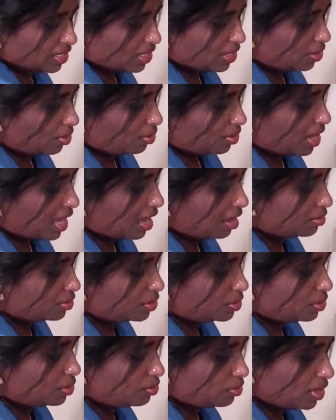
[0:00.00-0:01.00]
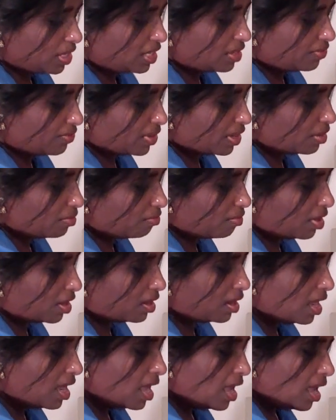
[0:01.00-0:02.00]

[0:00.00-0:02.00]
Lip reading: You don't have to do a different one,